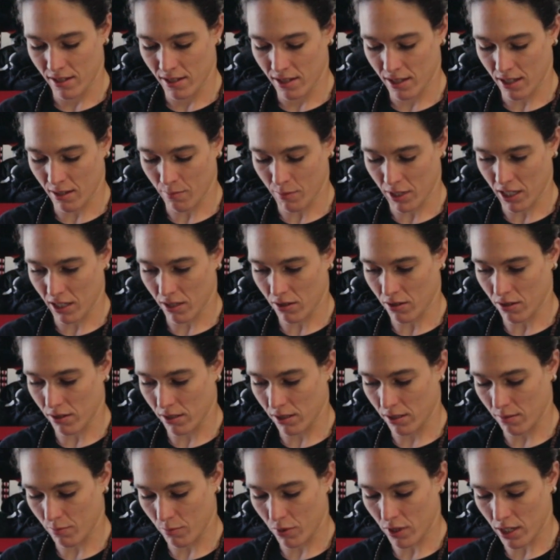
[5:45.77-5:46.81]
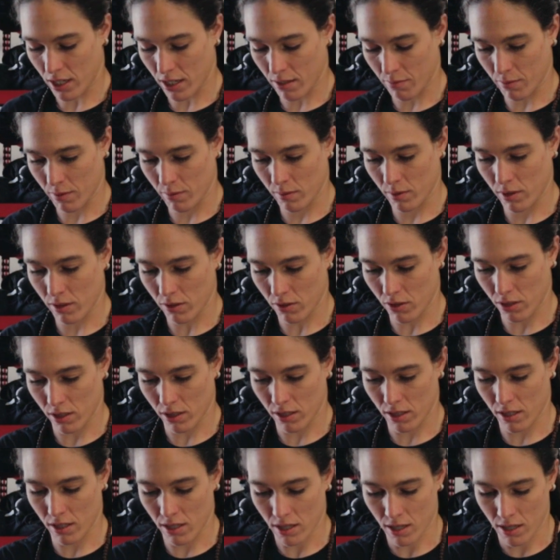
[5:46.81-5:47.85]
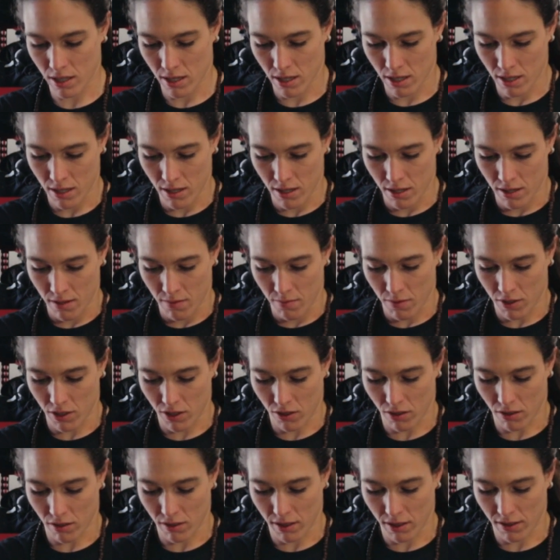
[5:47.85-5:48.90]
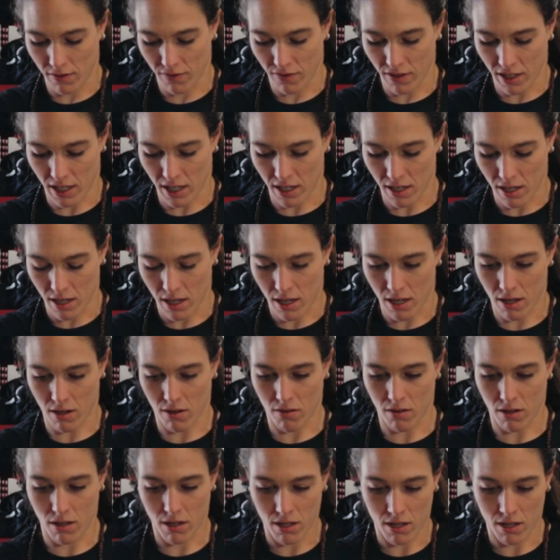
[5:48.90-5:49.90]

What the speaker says: that might cause some problems, so just make sure it's flattened out.